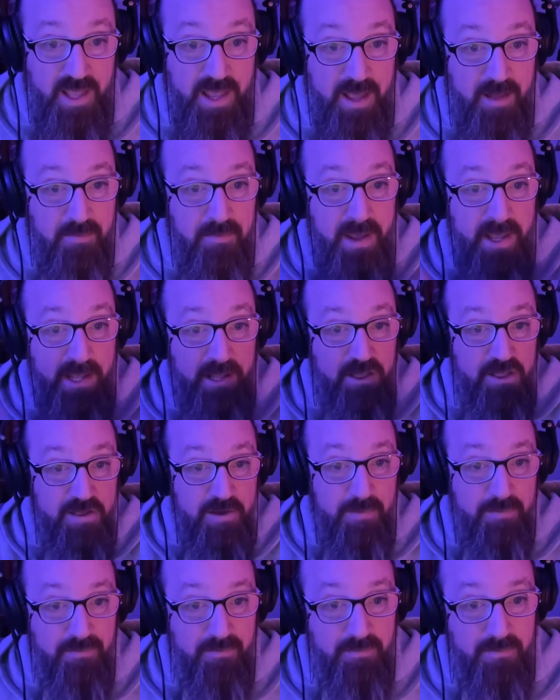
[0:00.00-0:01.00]
and make
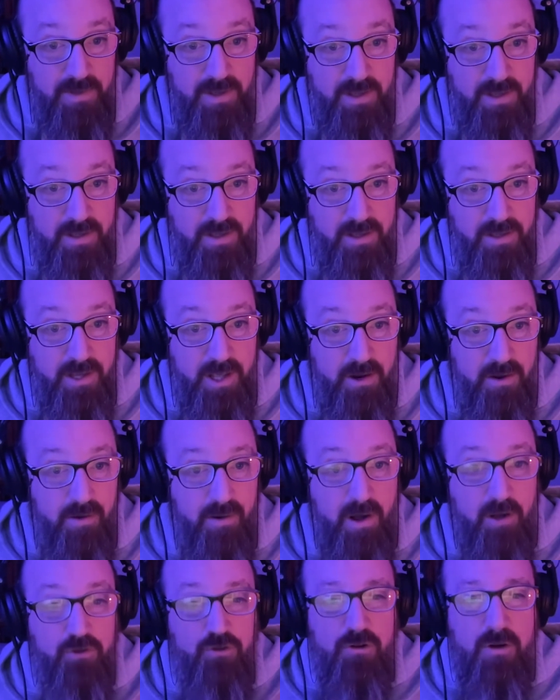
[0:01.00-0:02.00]
some, you know,
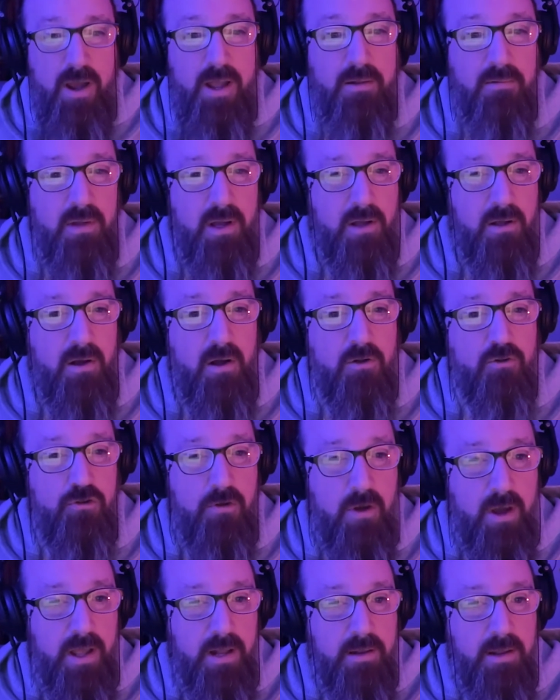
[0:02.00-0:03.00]
I'll try and uh, I'll
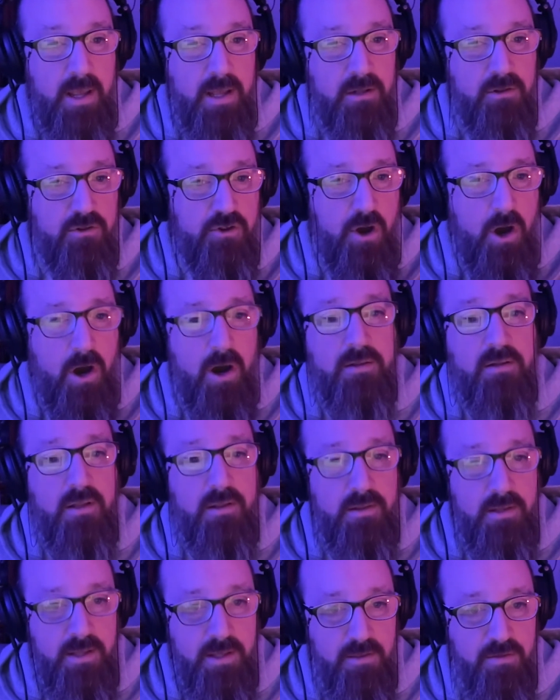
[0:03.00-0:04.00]
try and, and talk
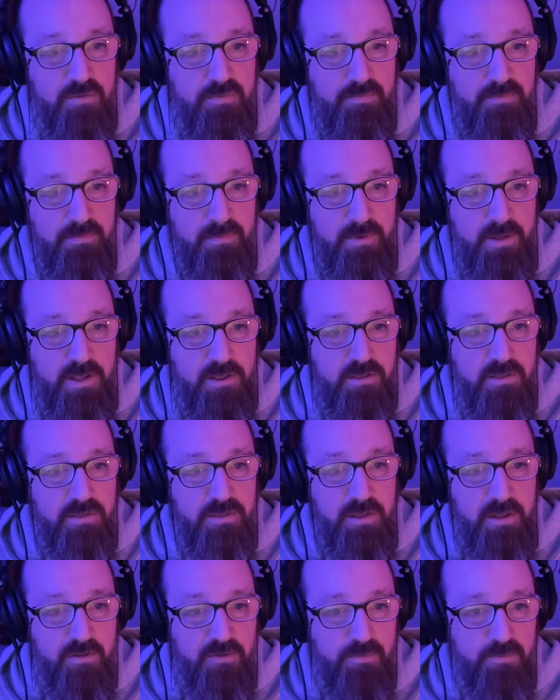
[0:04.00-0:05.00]
to these these
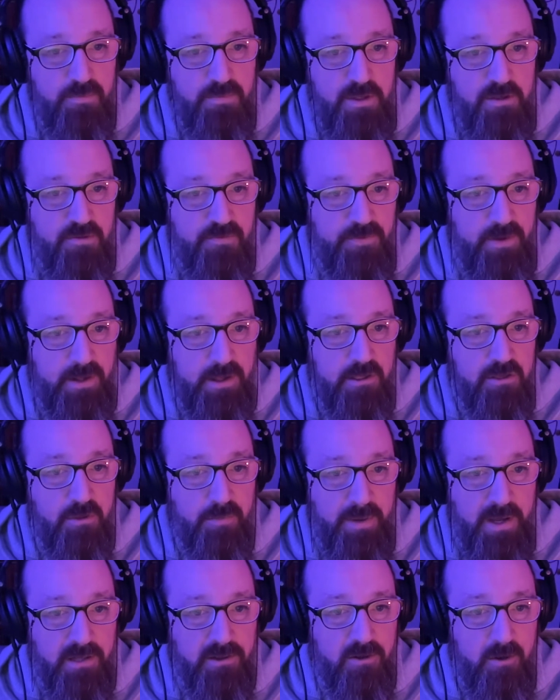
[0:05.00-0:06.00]
these these fellas
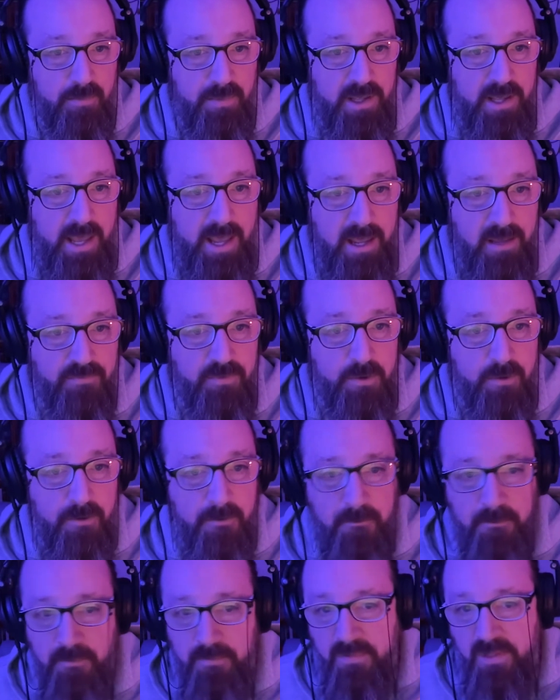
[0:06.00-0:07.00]
about their
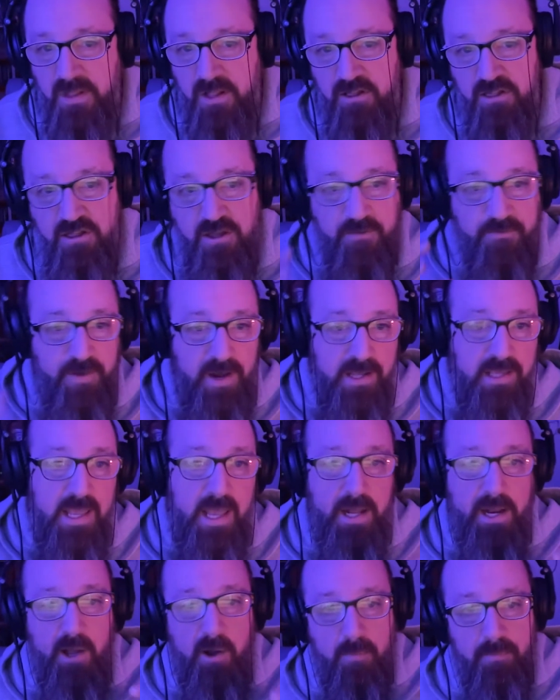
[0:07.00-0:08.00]
behavior, see if I
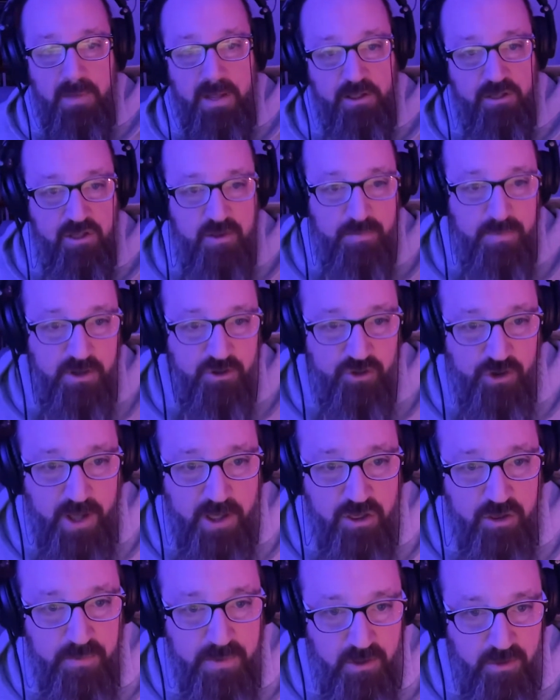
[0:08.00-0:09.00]
can't help make some
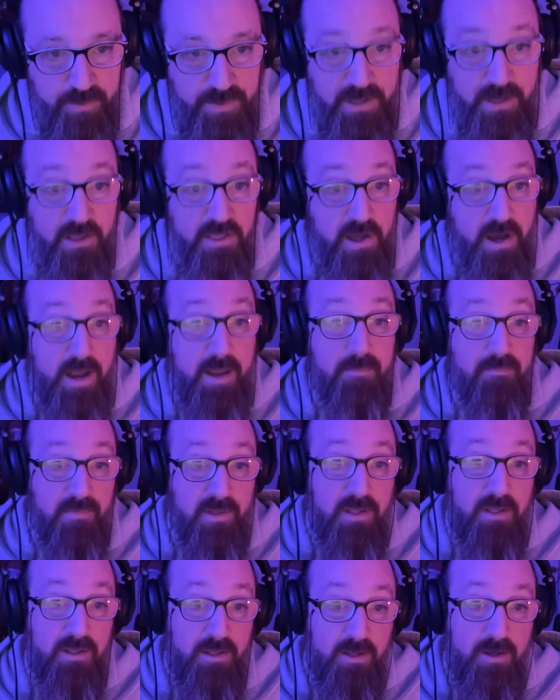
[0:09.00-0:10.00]
adjustments, because I'm,
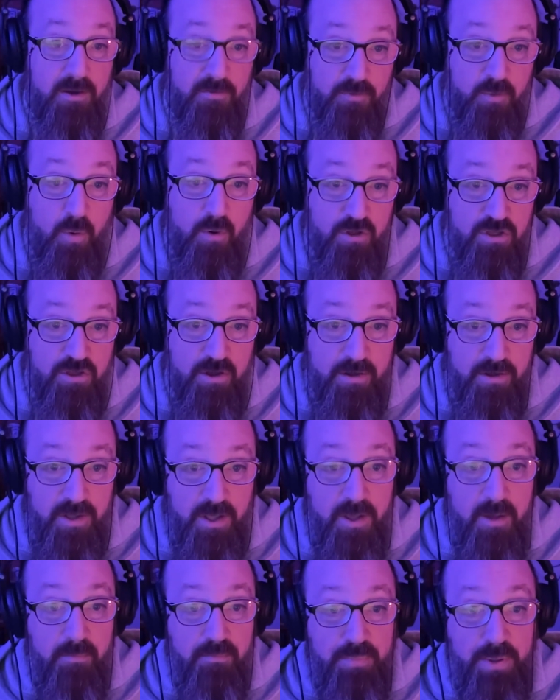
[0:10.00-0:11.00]
of course, a
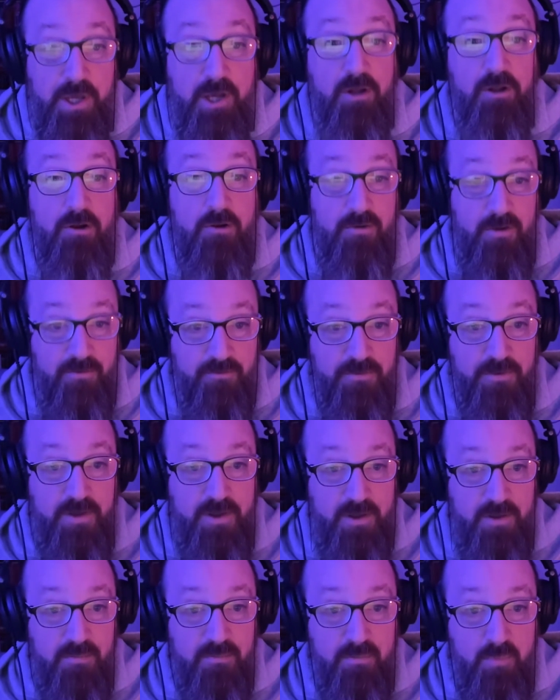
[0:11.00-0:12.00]
pillar of
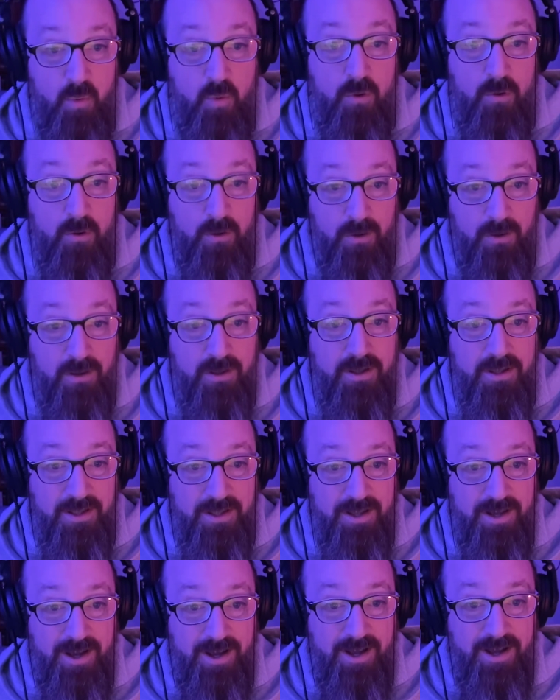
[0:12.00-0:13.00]
moral
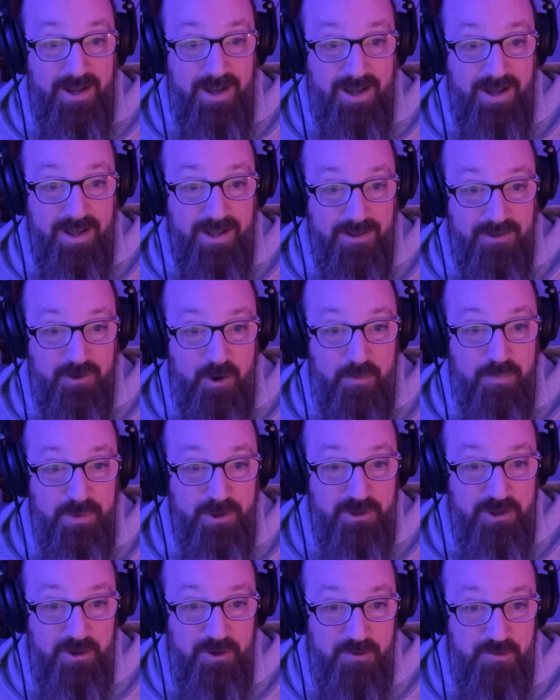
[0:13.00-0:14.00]
uh, uh,
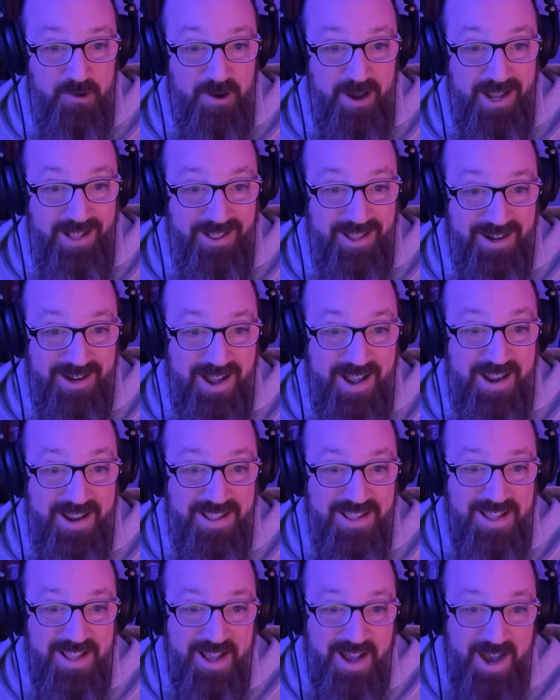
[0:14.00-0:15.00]
turpitude, right? Like I,
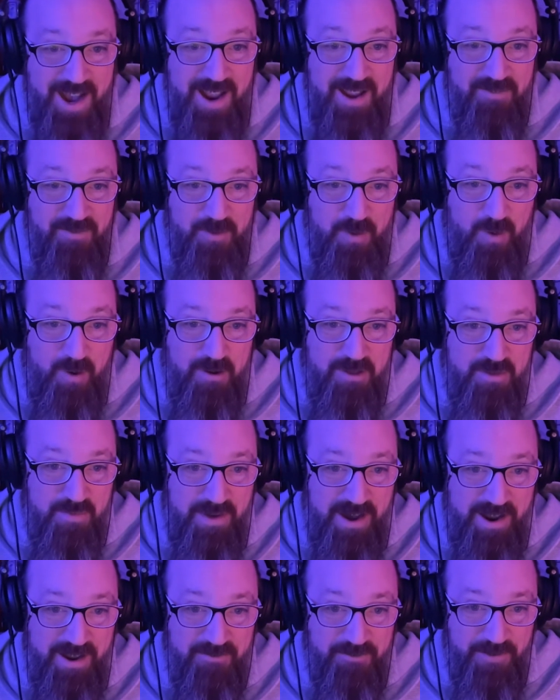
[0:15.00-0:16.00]
I of course,
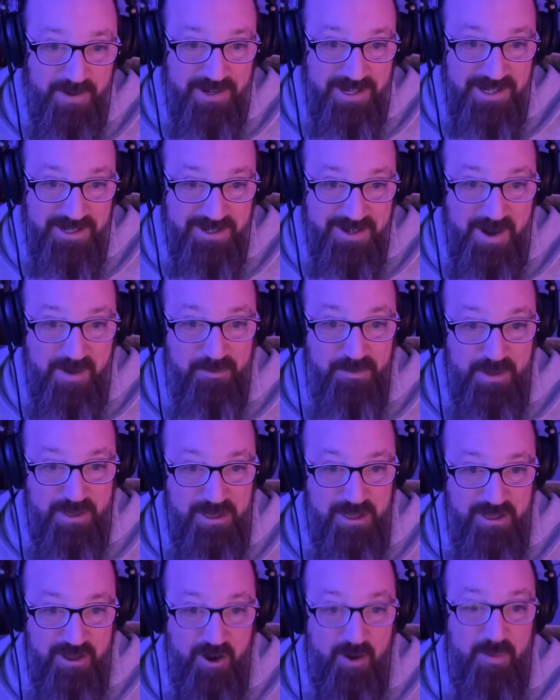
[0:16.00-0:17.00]
my fucking
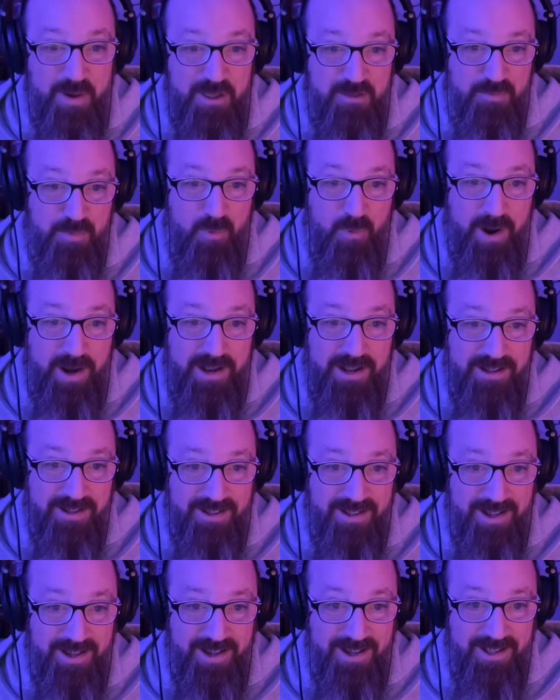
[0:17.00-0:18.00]
compass is always
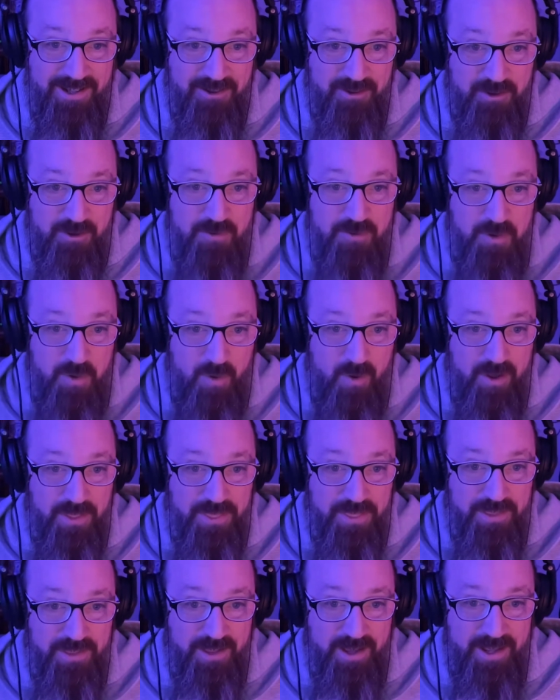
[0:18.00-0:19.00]
pointed uh, due
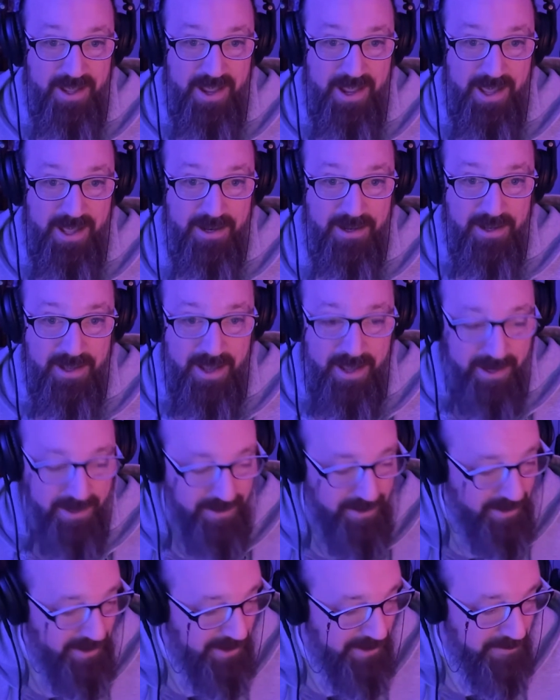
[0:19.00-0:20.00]
north, and
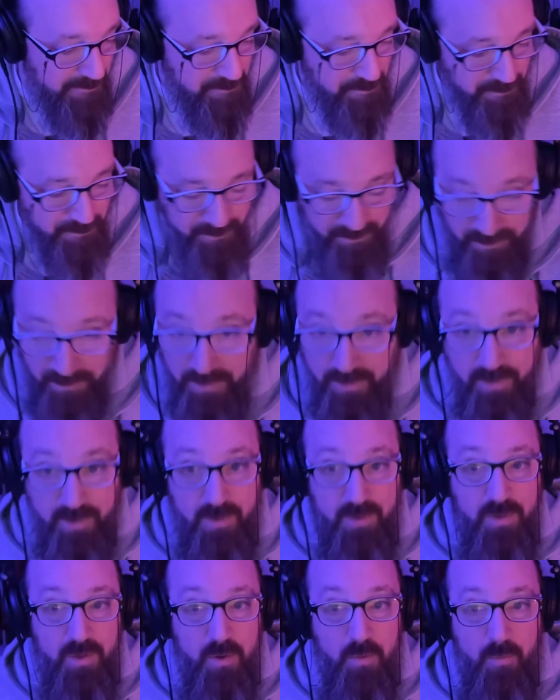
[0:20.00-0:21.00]
and uh,
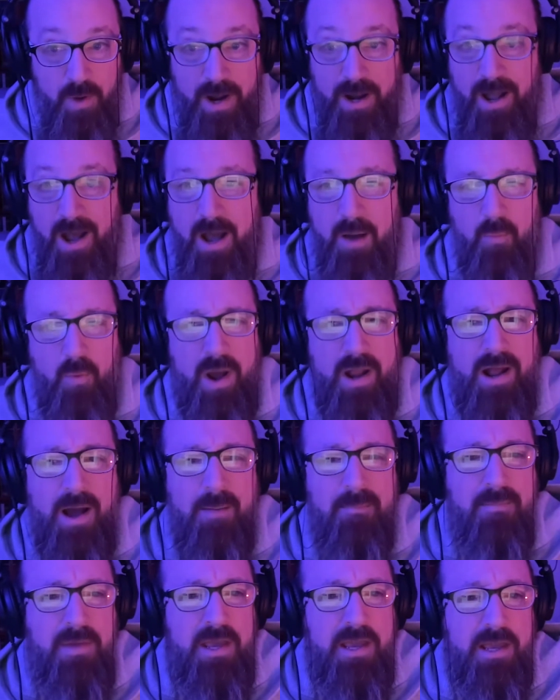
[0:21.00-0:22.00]
why not? Why
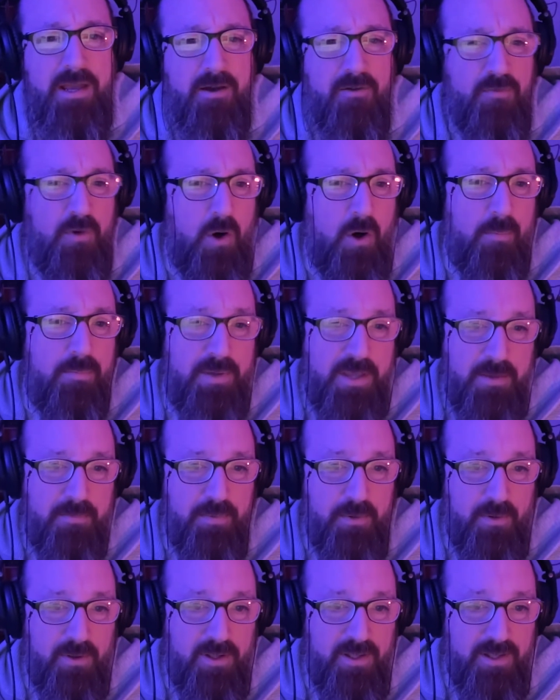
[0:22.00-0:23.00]
not me of all
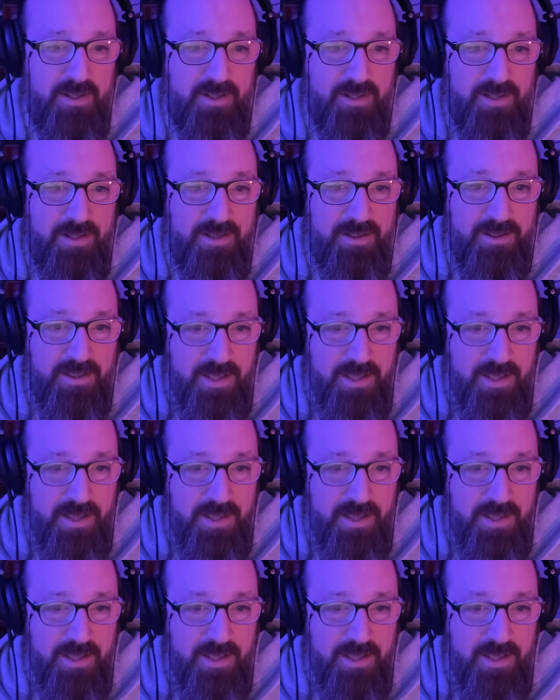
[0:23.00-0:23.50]
people, yeah.